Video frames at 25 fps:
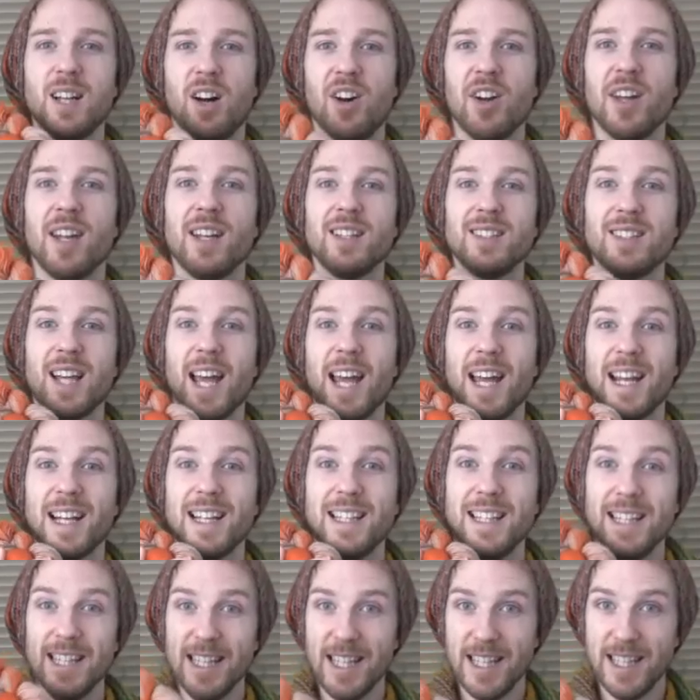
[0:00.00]
dyeing
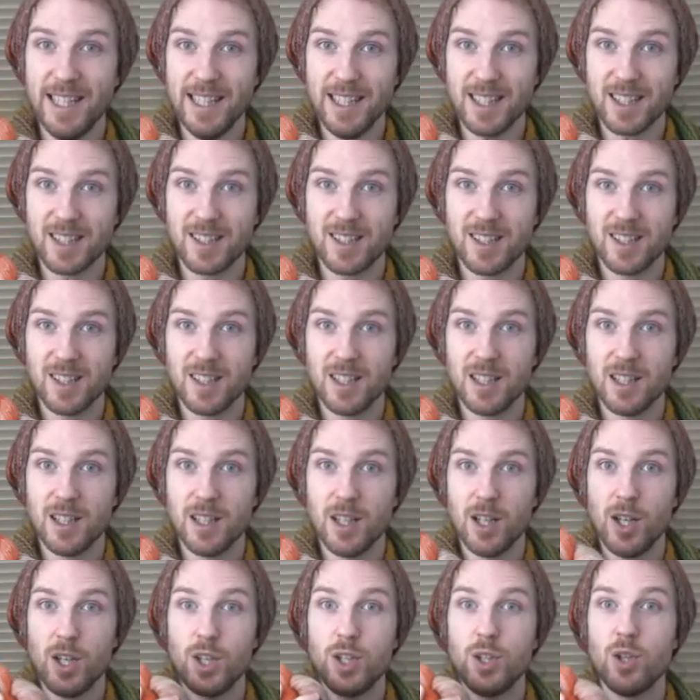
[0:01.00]
technique,
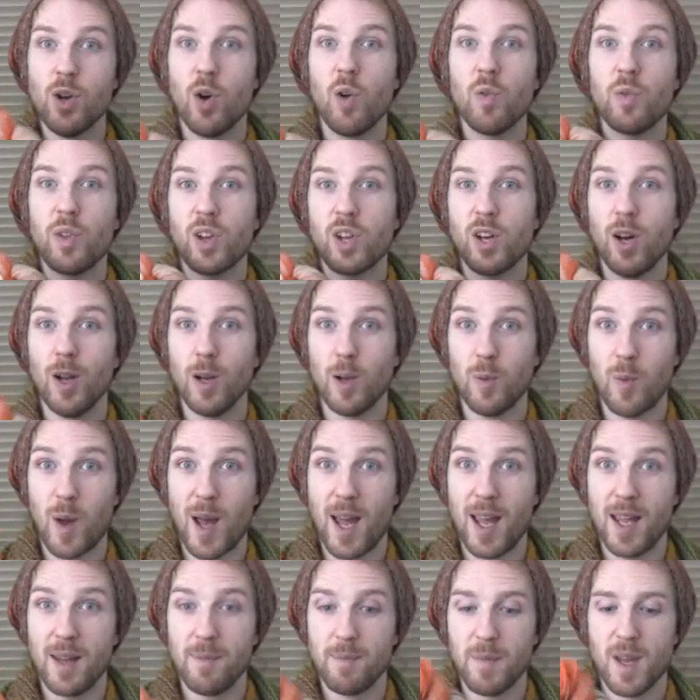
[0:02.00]
not the
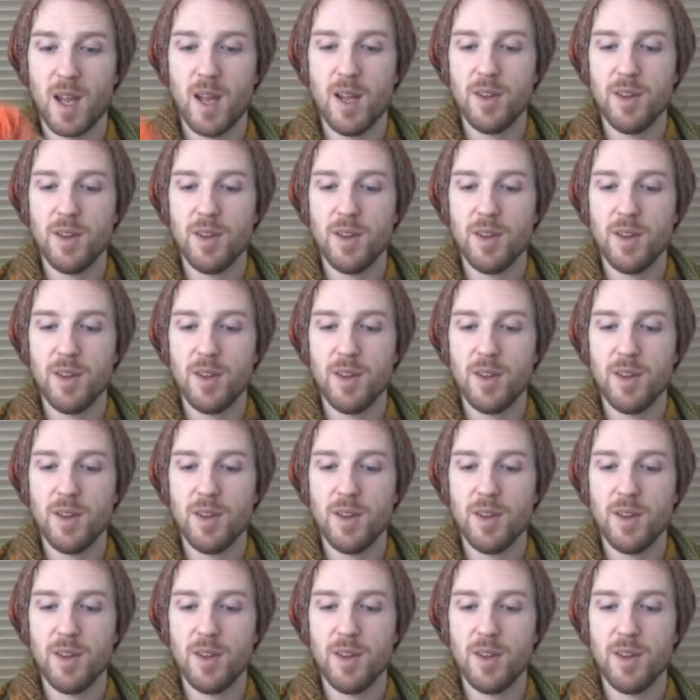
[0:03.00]
colourway.